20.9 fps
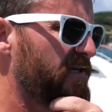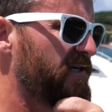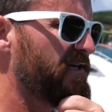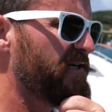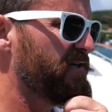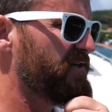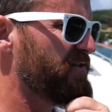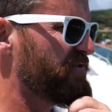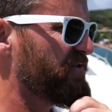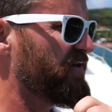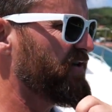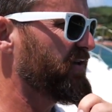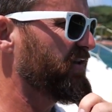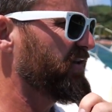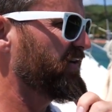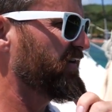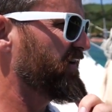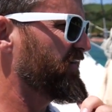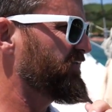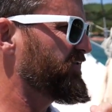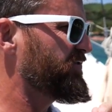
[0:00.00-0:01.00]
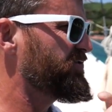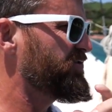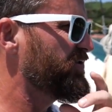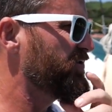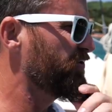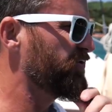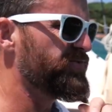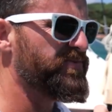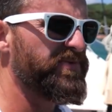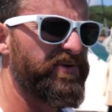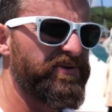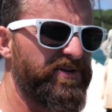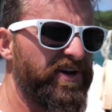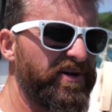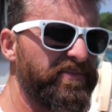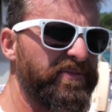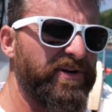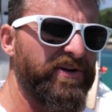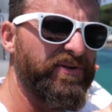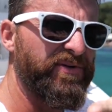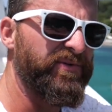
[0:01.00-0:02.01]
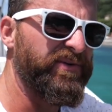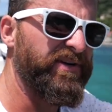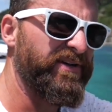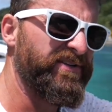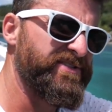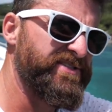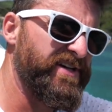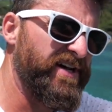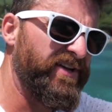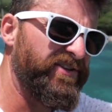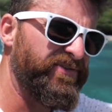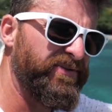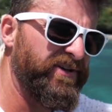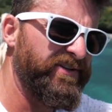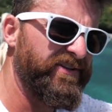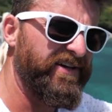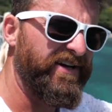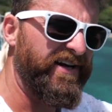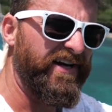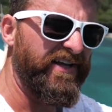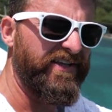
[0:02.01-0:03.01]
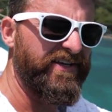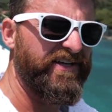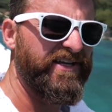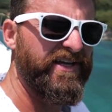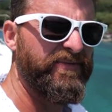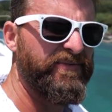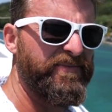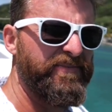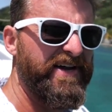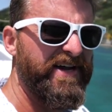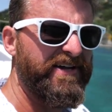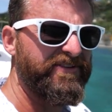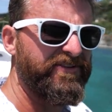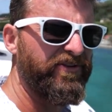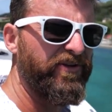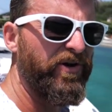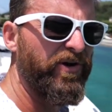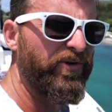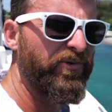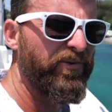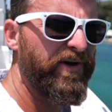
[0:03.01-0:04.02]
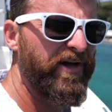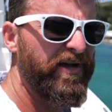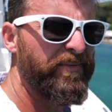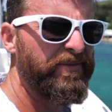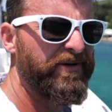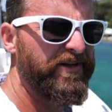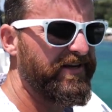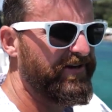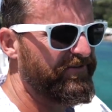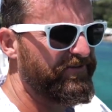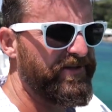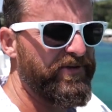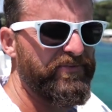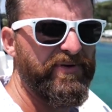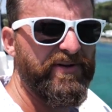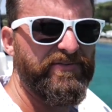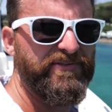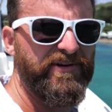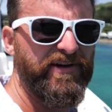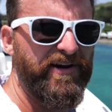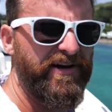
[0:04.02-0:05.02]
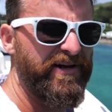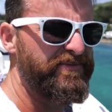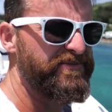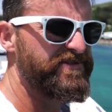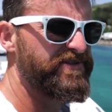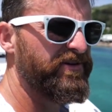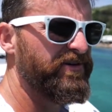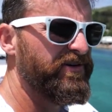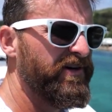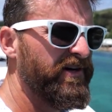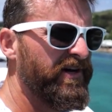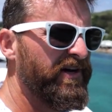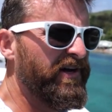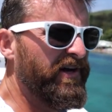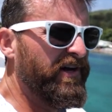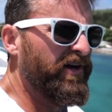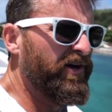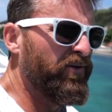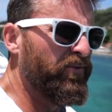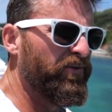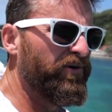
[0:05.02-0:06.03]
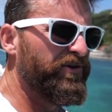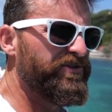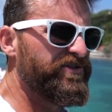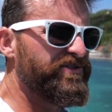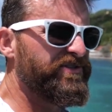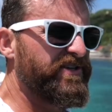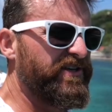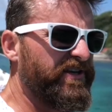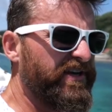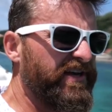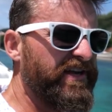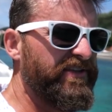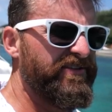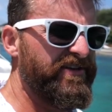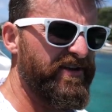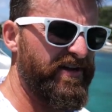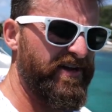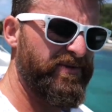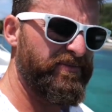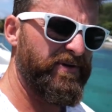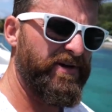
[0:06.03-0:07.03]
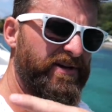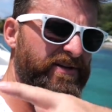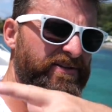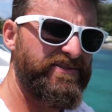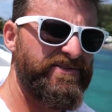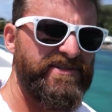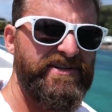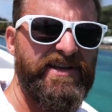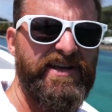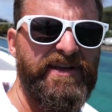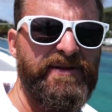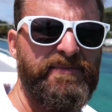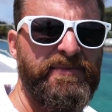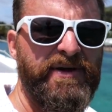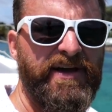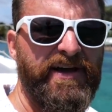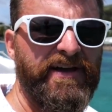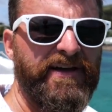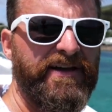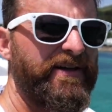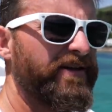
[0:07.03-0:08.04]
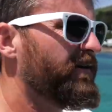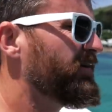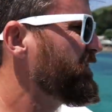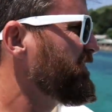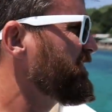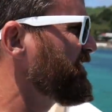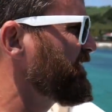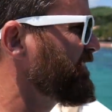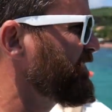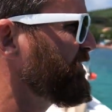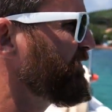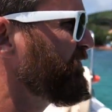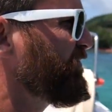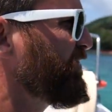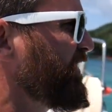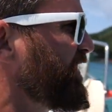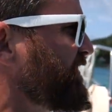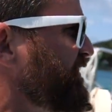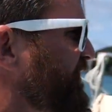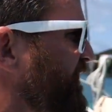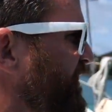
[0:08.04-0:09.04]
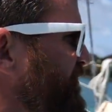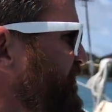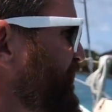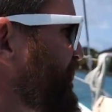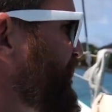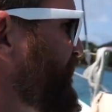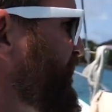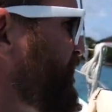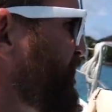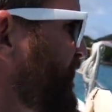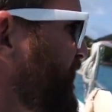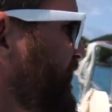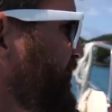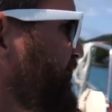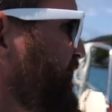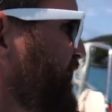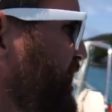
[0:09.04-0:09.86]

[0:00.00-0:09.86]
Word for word: tonight and it's already a little after two. So we were talking about going around south around the island and coming back the long way, but I don't think we have time. So we're just gonna head the nine miles and head back. But uh, beautiful place